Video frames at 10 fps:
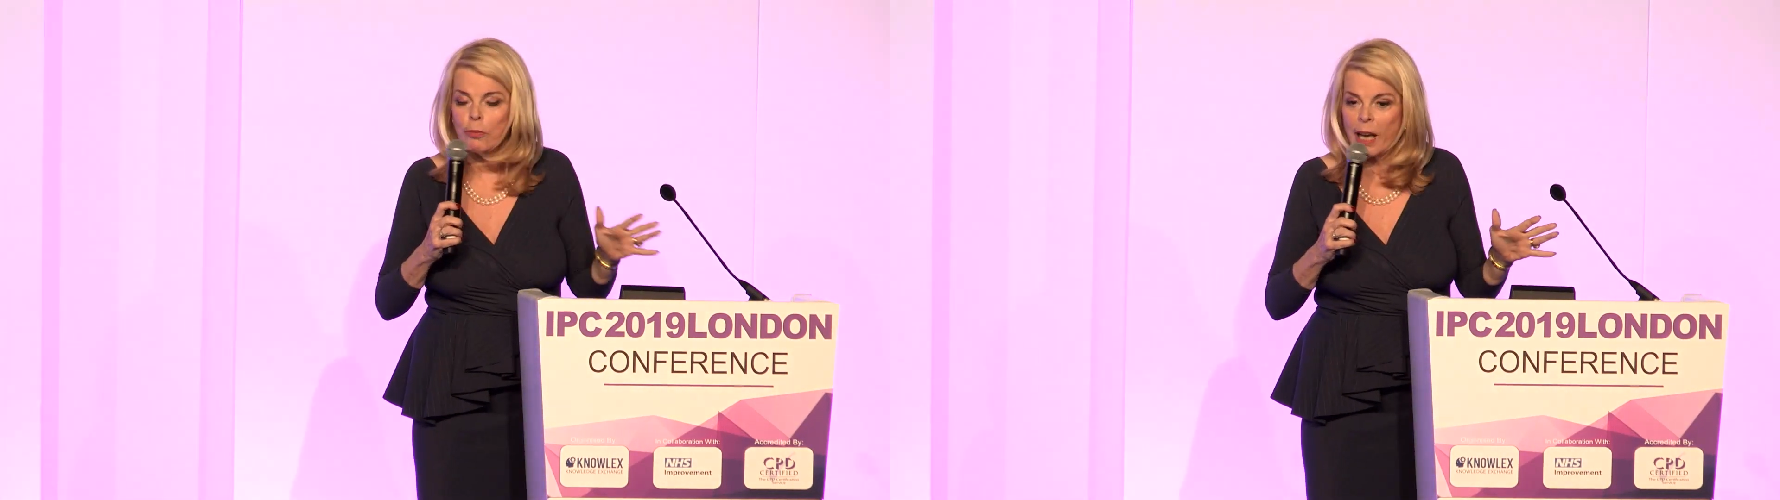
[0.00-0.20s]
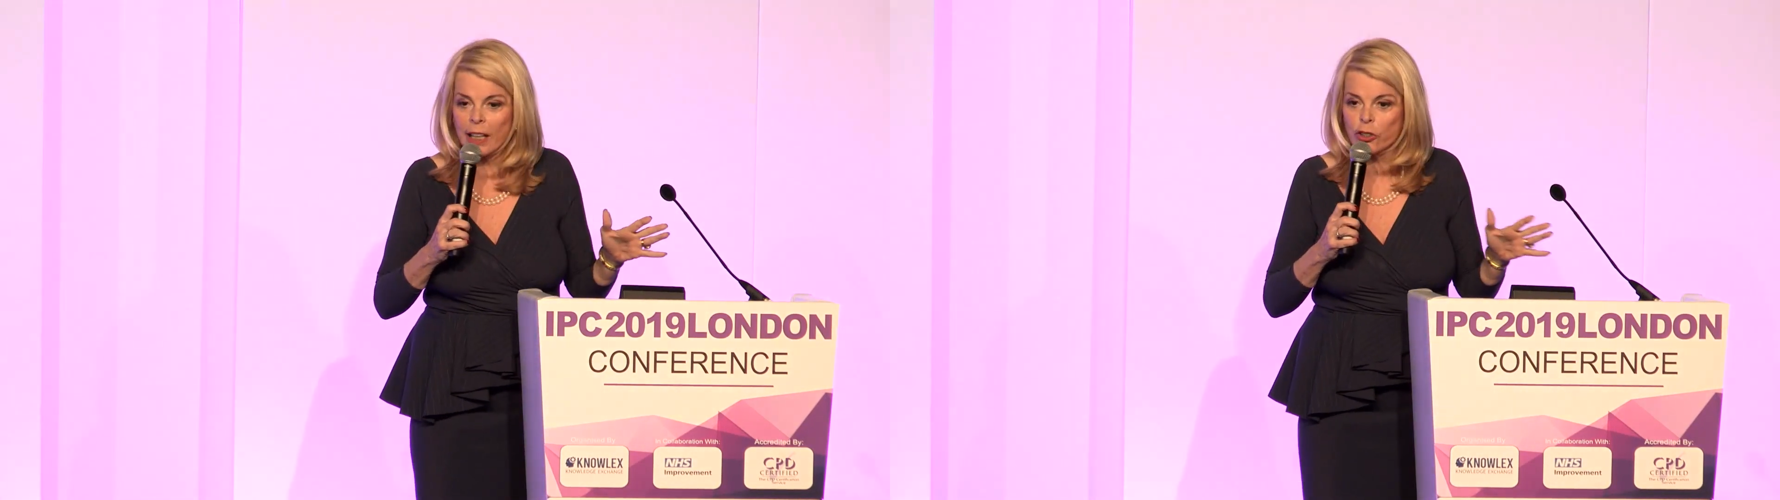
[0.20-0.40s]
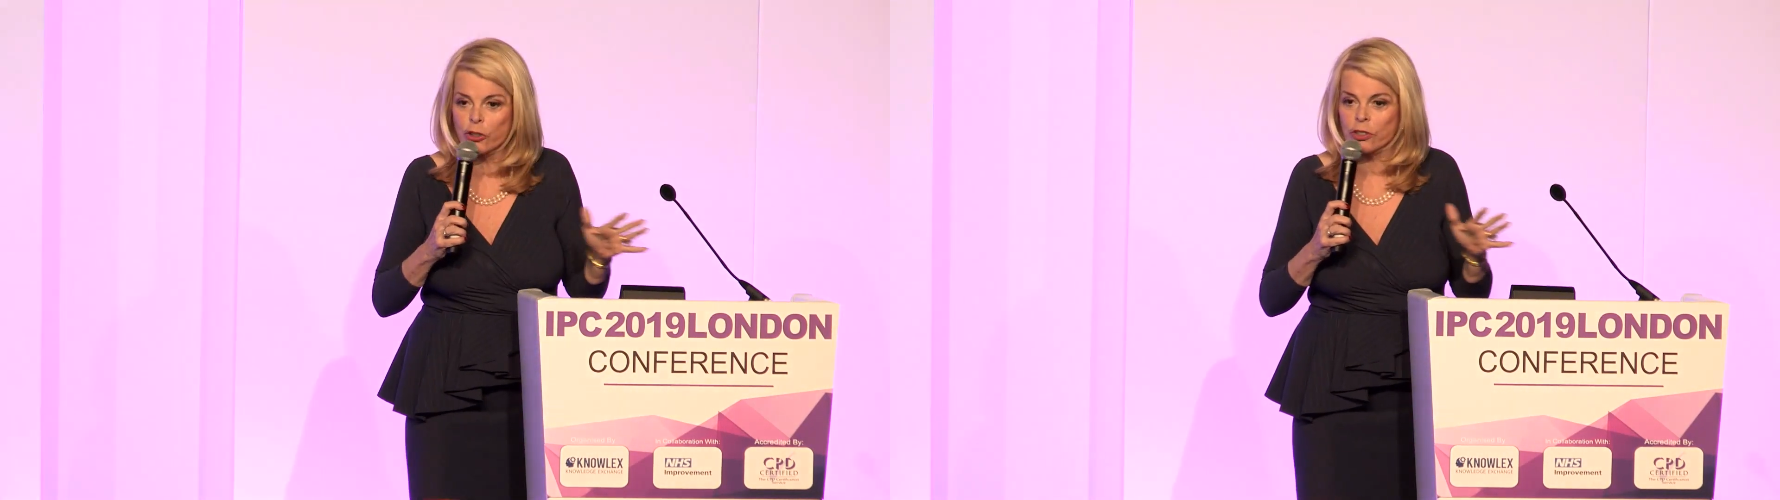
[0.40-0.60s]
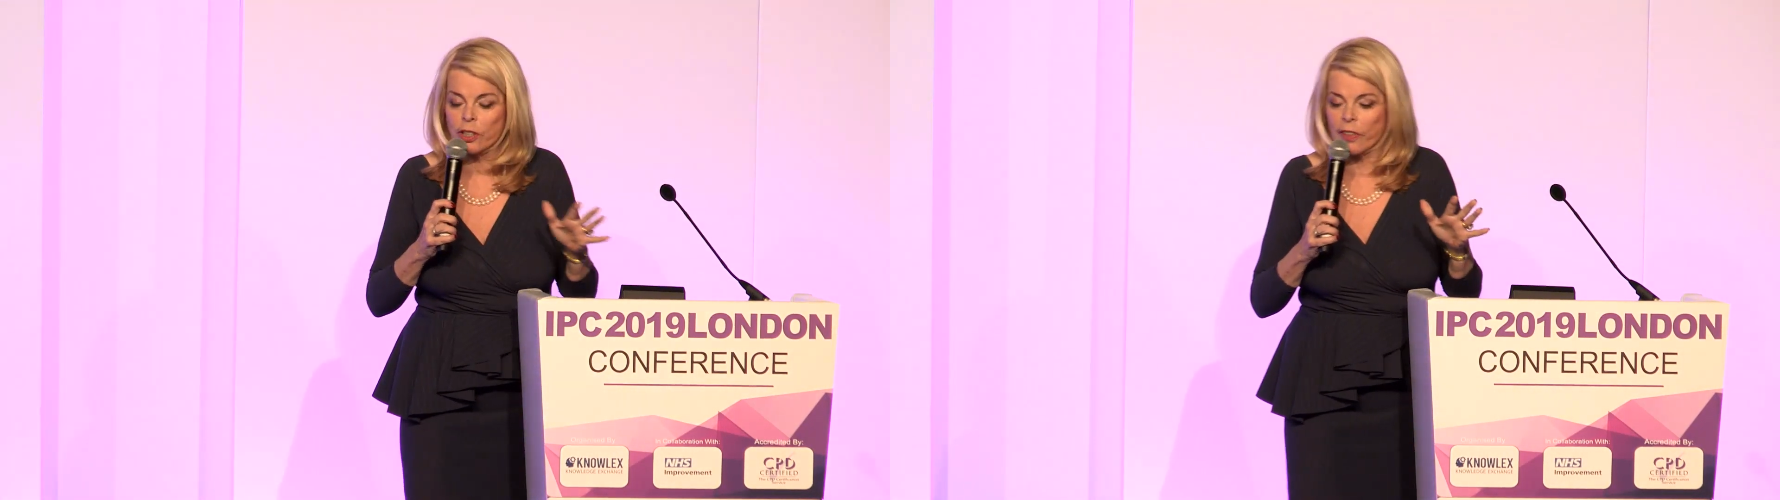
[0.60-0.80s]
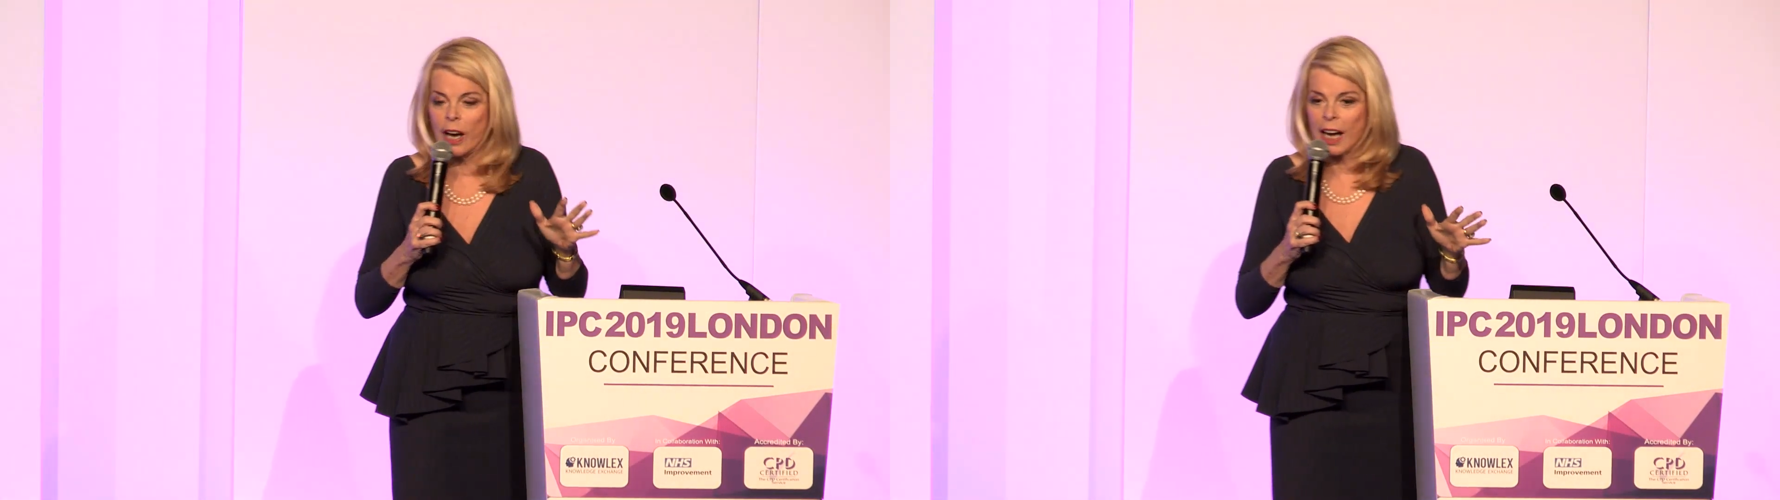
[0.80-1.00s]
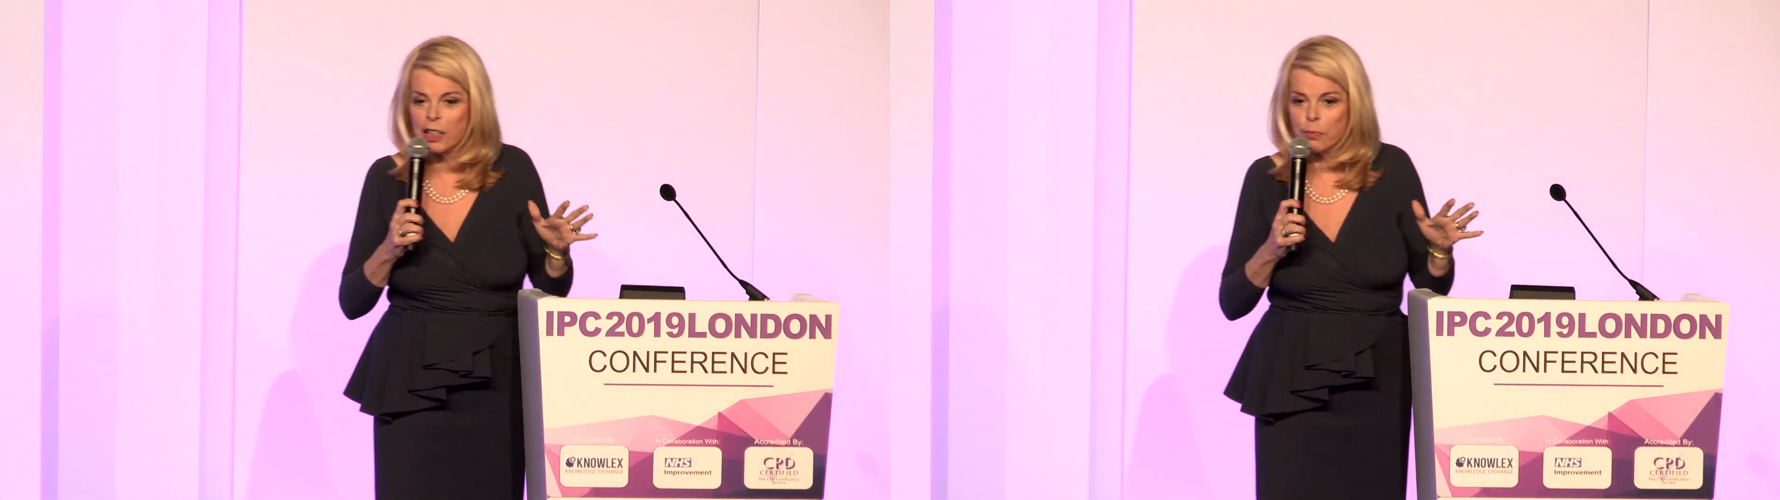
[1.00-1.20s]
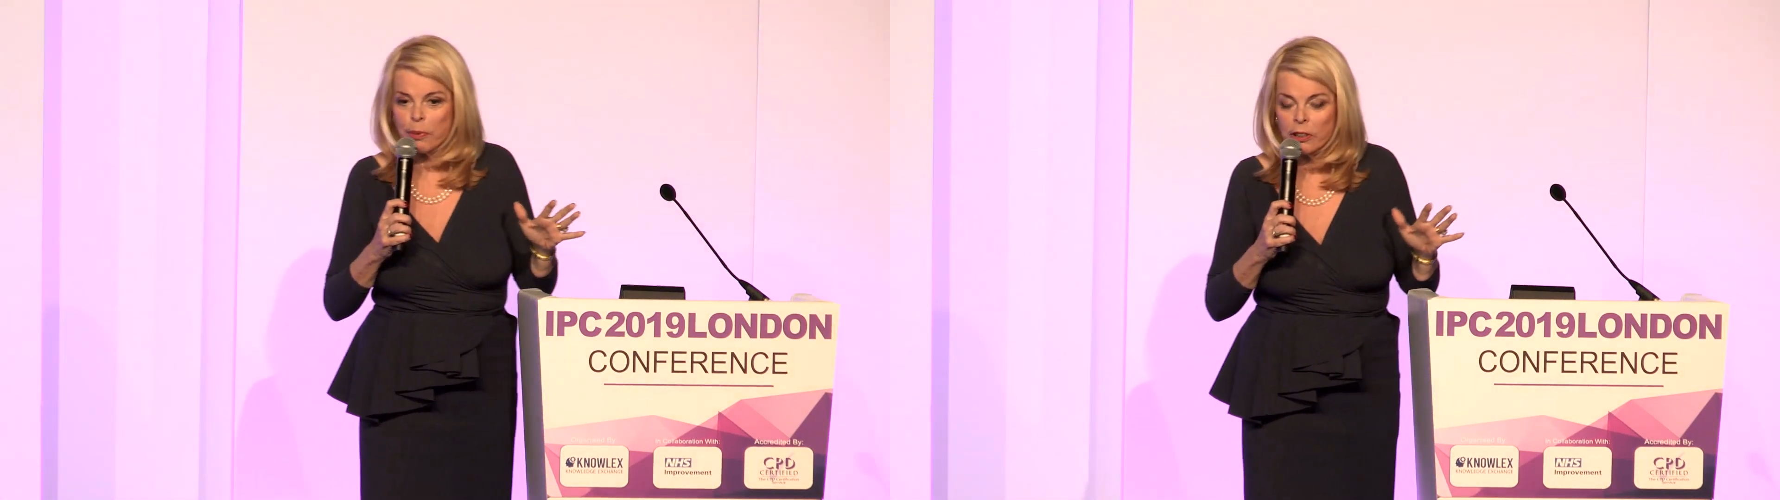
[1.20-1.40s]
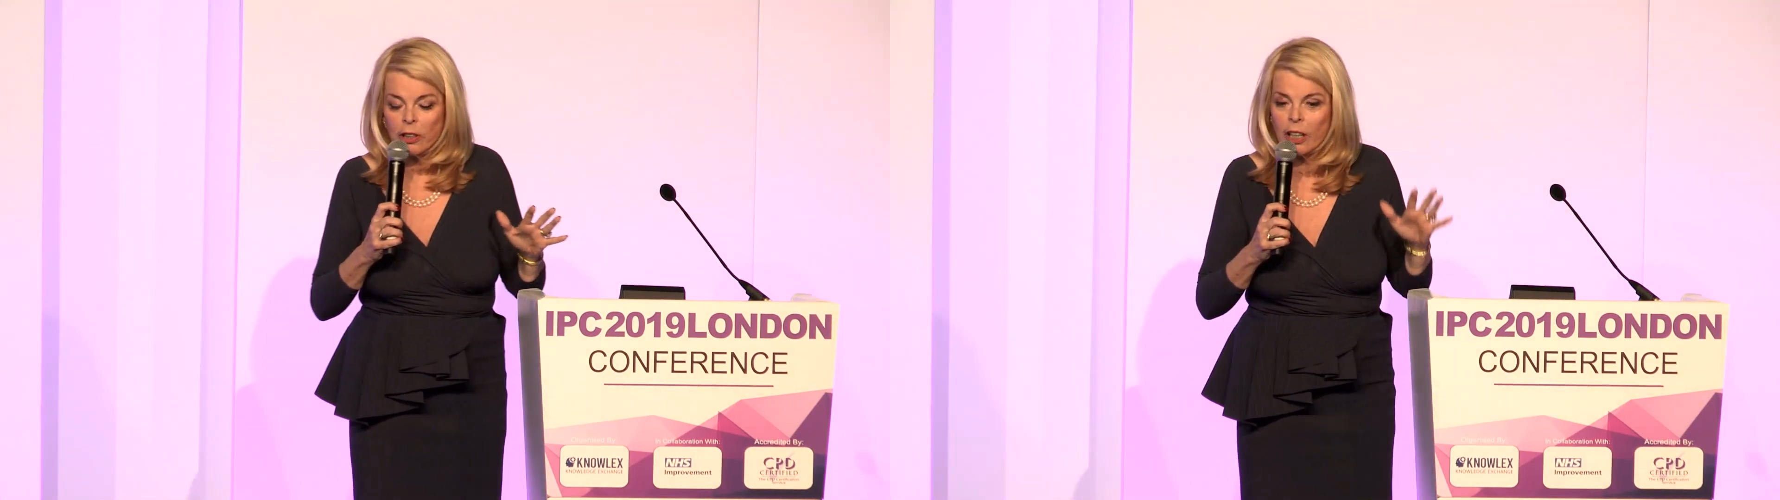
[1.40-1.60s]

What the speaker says: managers of the hospital